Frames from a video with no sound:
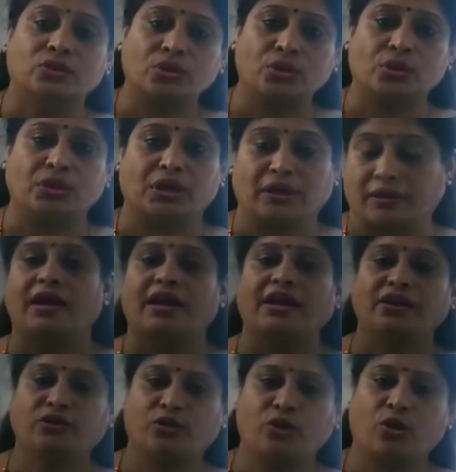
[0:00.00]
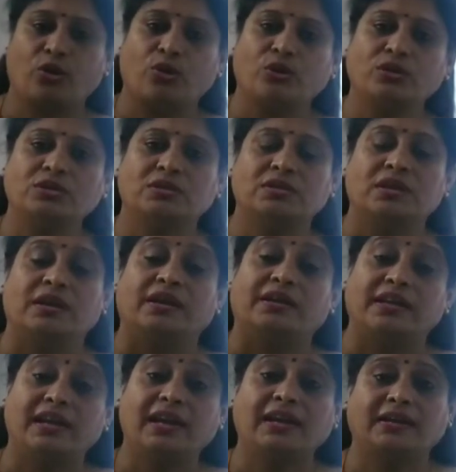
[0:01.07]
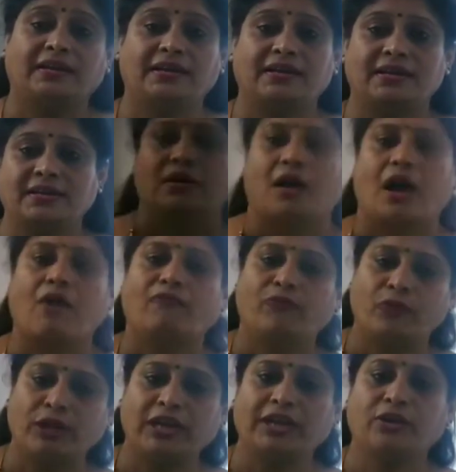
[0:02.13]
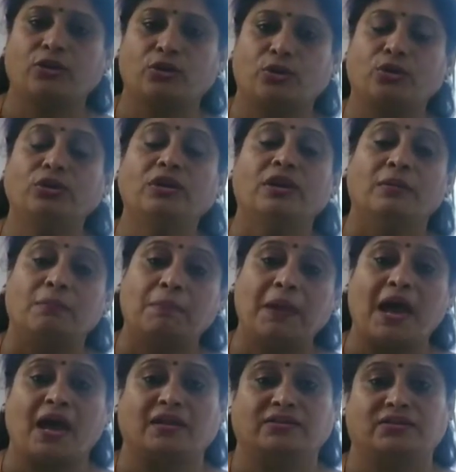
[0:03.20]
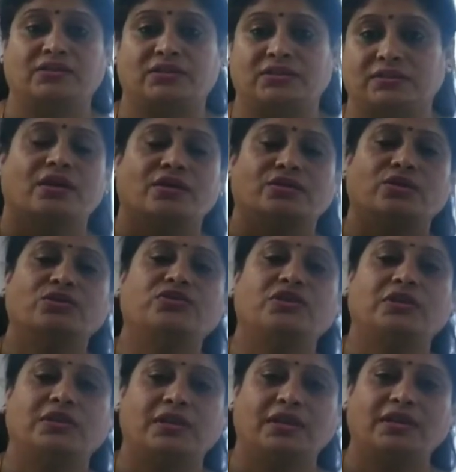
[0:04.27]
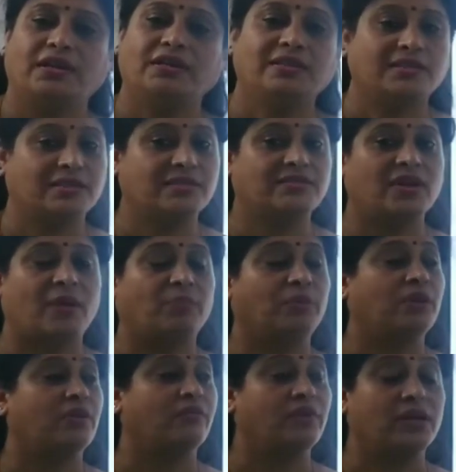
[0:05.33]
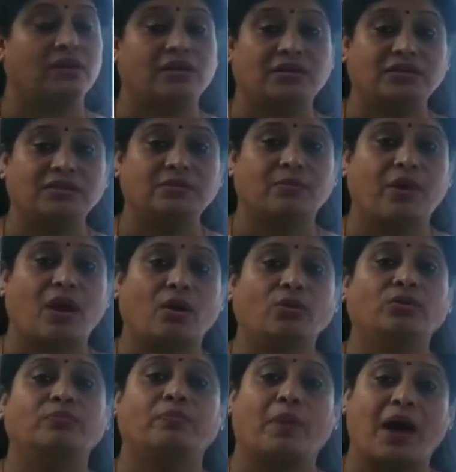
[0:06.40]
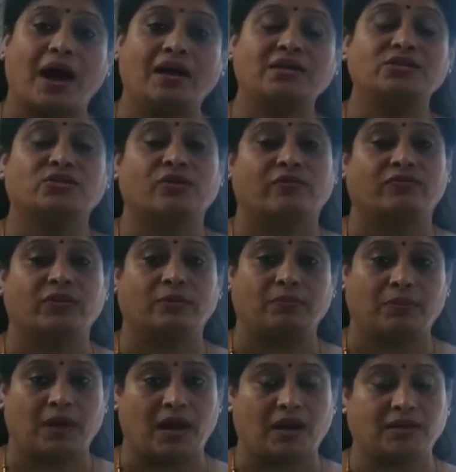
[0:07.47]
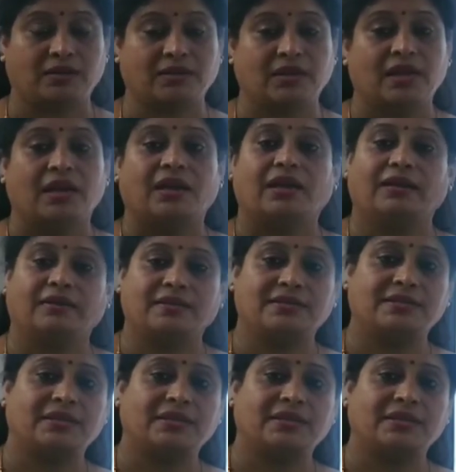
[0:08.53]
growing. It grows till it is a fully grown plant. So children, in this chapter we learnt about parts of the plant. Let us